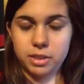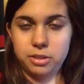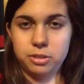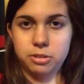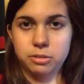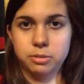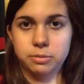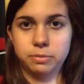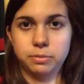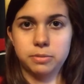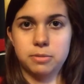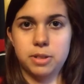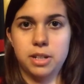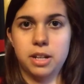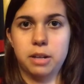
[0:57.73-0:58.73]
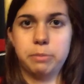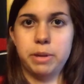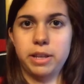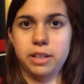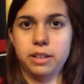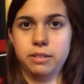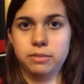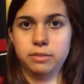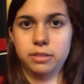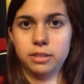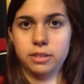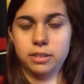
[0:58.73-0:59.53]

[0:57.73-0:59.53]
who went up and then